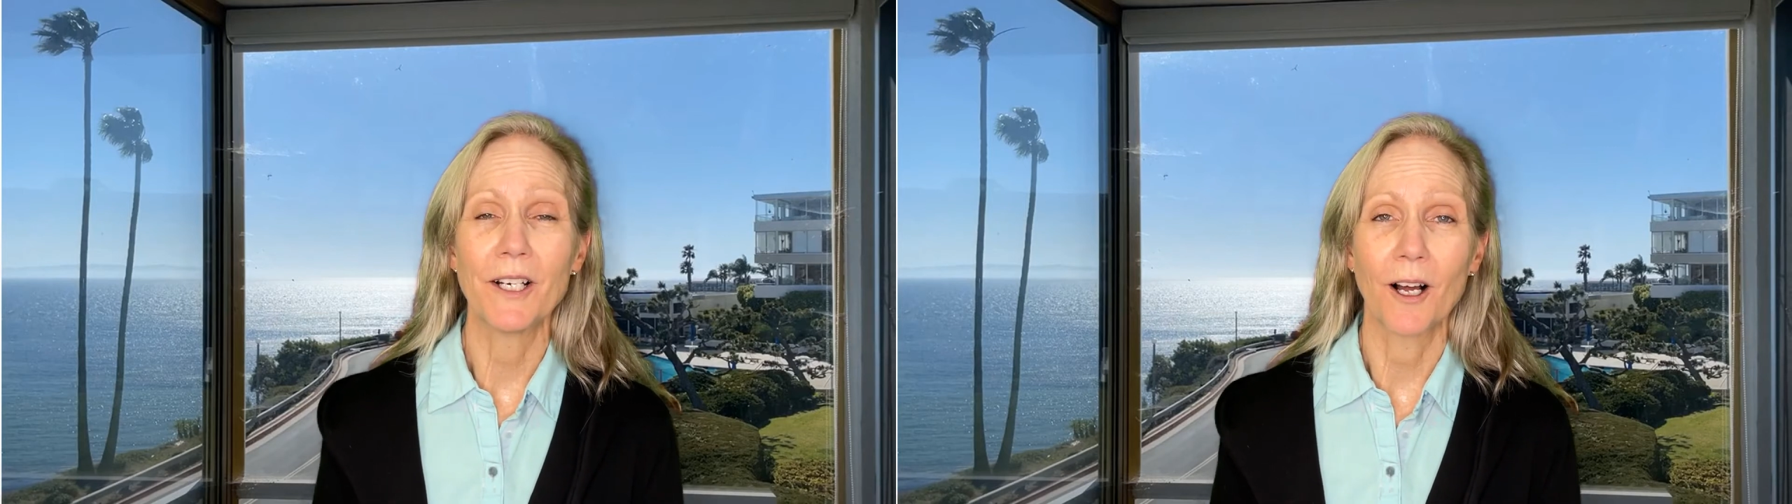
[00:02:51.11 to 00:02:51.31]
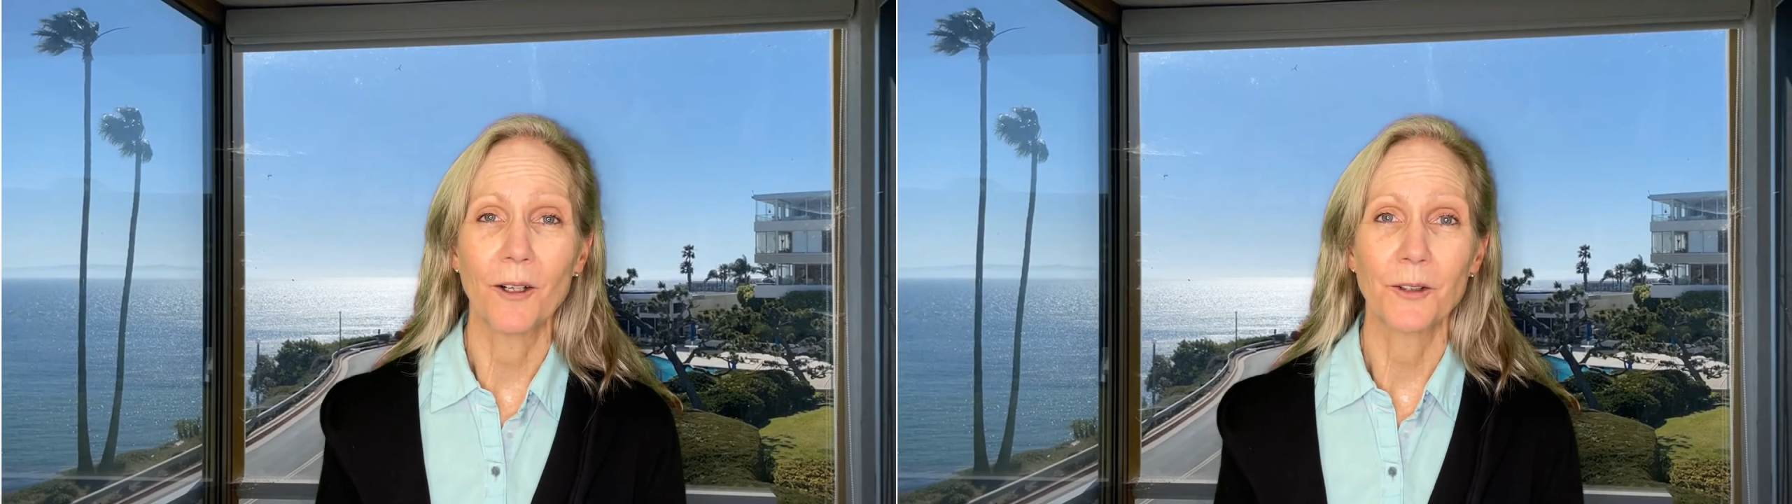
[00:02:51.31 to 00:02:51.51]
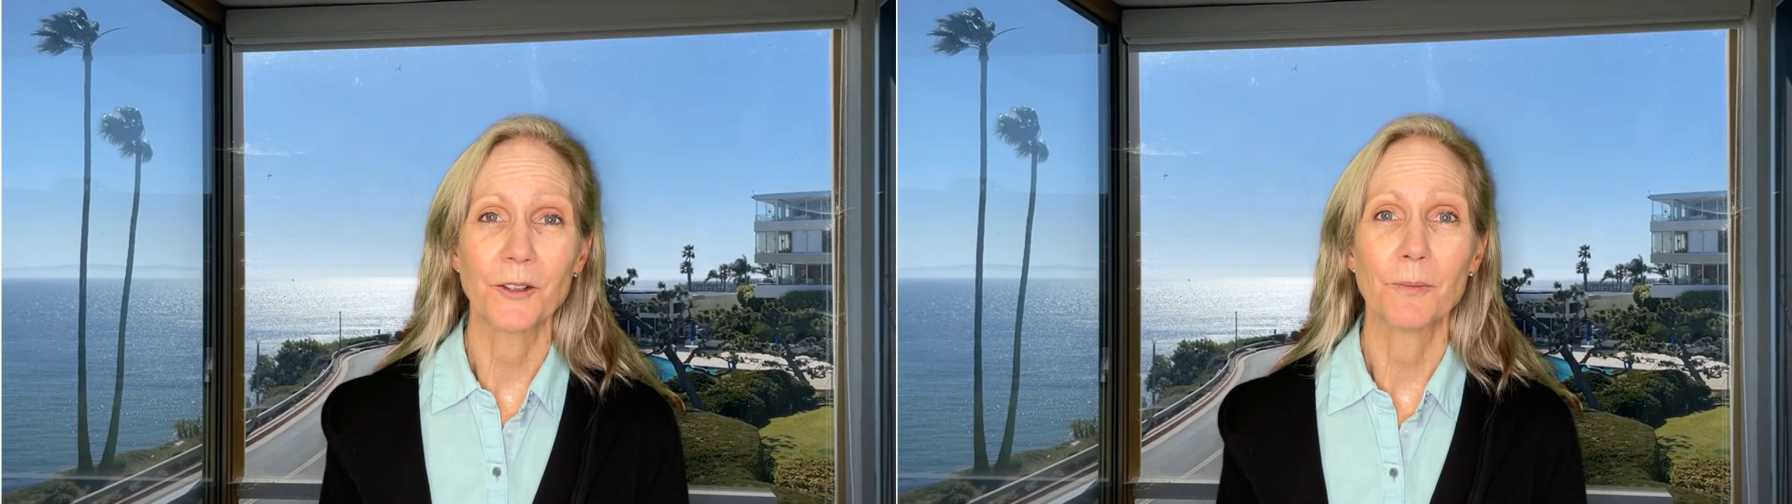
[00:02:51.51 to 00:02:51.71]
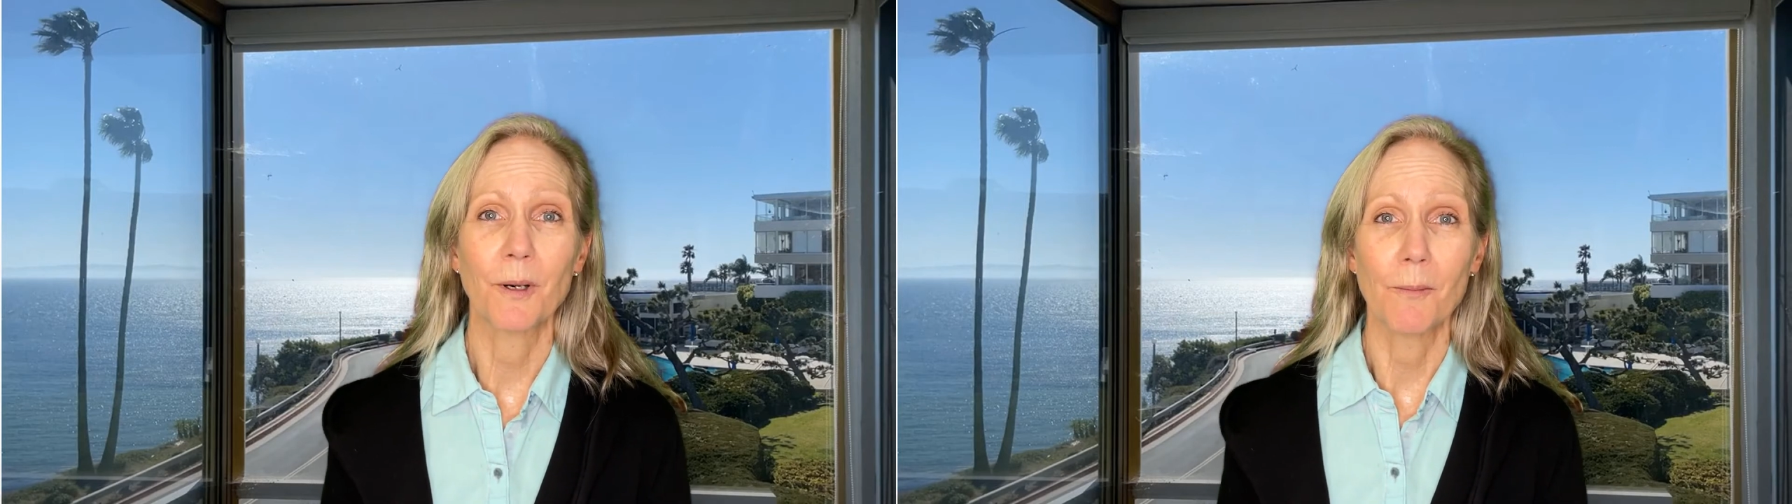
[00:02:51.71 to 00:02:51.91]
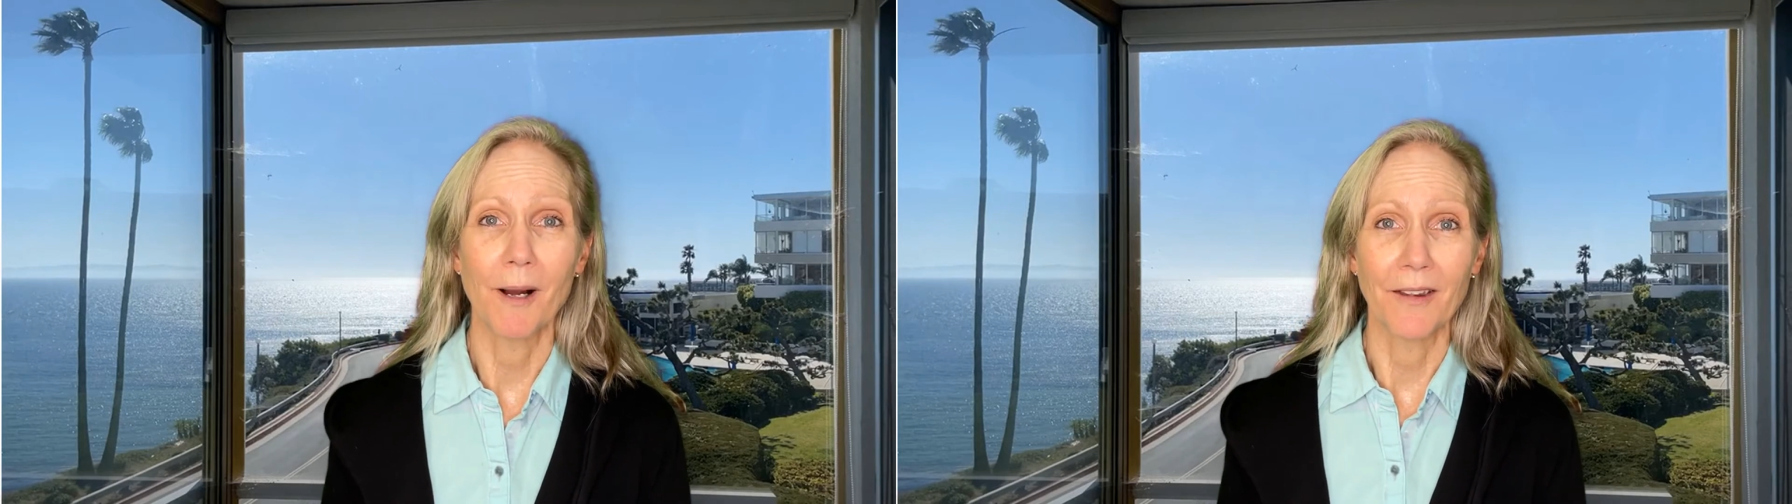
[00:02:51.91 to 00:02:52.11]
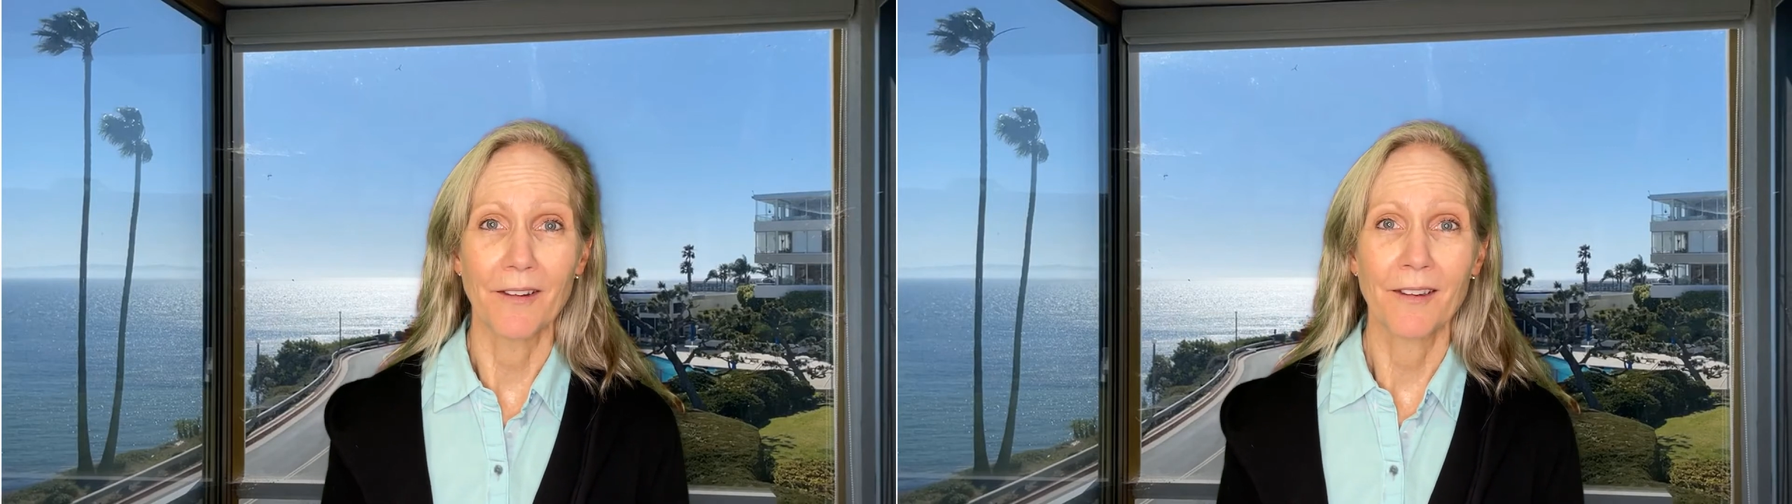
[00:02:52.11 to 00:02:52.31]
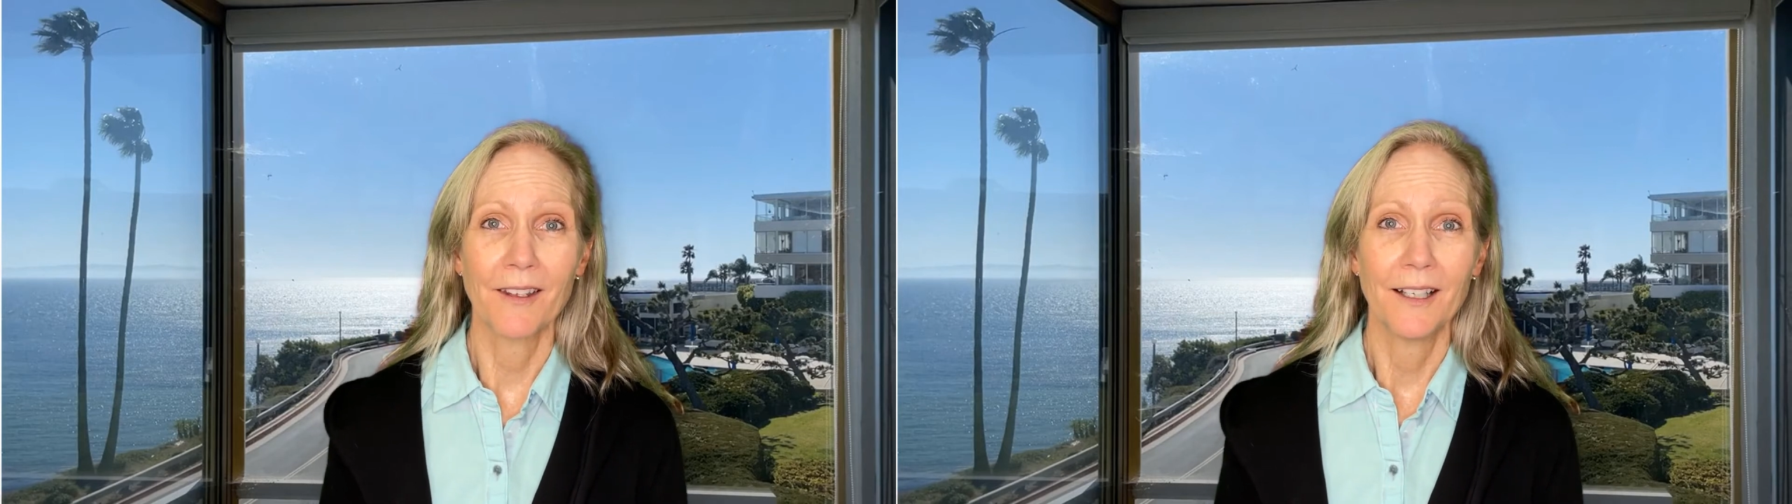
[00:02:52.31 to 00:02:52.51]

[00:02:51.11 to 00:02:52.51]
dollars per month.